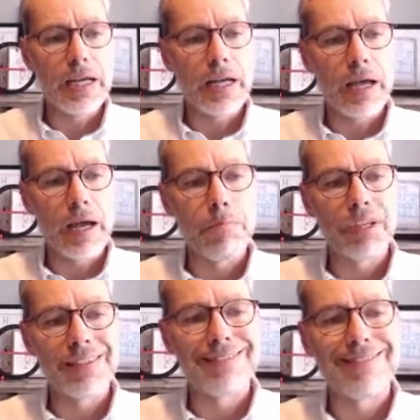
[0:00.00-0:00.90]

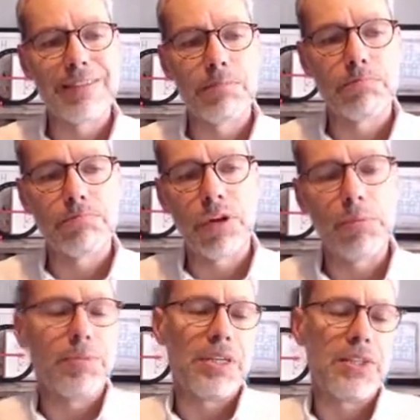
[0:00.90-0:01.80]
but the
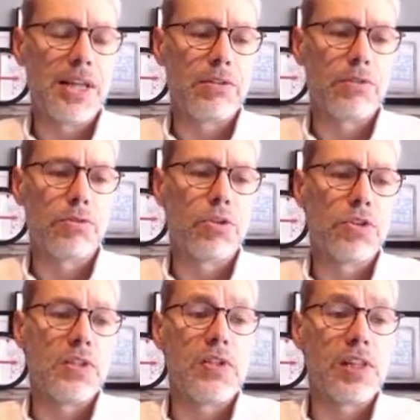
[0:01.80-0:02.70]
problem is that, of course,
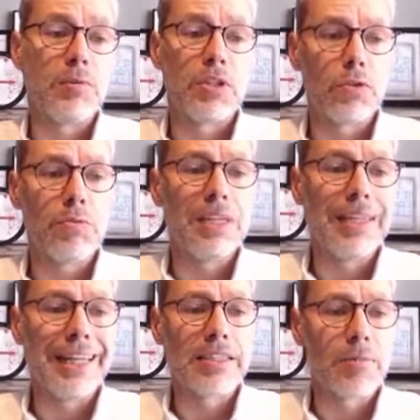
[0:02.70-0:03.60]
this is limited to
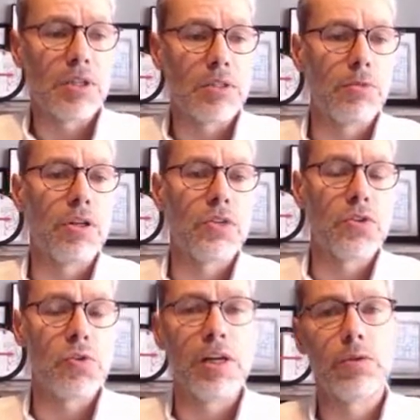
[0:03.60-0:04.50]
beta-lactam antibiotics
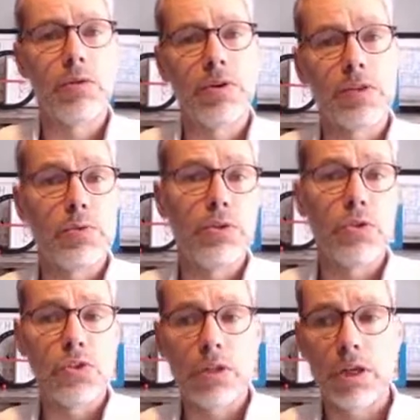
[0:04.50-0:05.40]
as well, whereas we
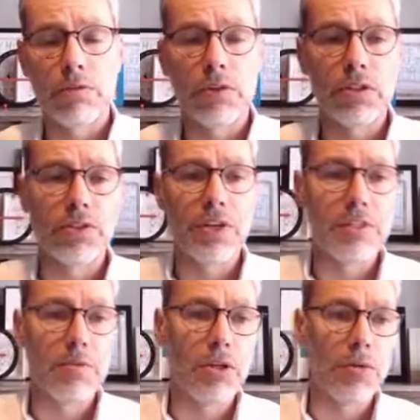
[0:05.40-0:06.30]
use a lot of other
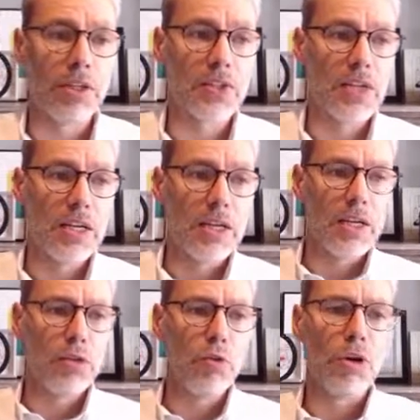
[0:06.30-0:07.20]
antibiotics. I
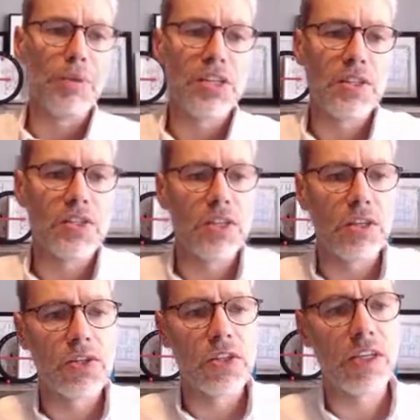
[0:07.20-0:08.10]
do want to mention this other
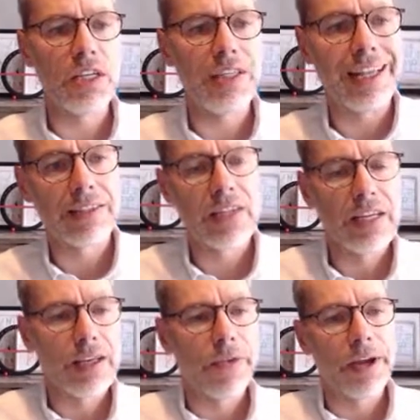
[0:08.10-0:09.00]
study that
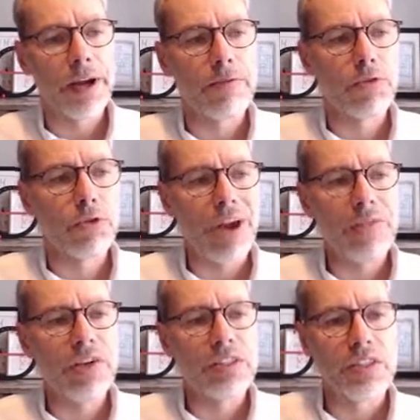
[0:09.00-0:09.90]
for
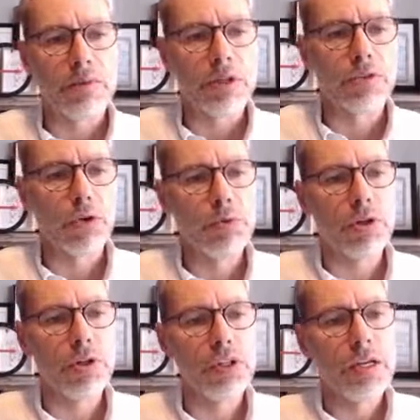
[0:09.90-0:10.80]
every
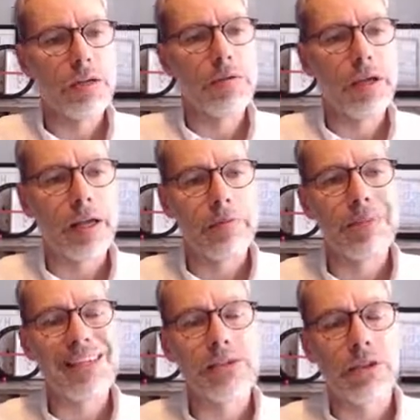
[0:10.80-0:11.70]
antimicrobial,
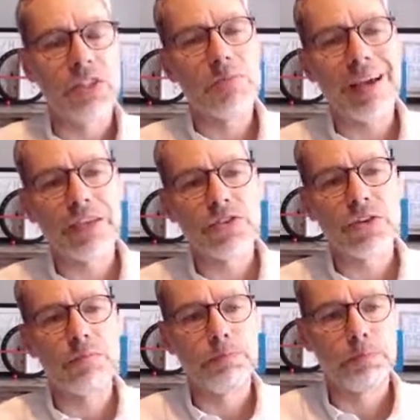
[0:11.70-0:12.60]
based on its spectrum,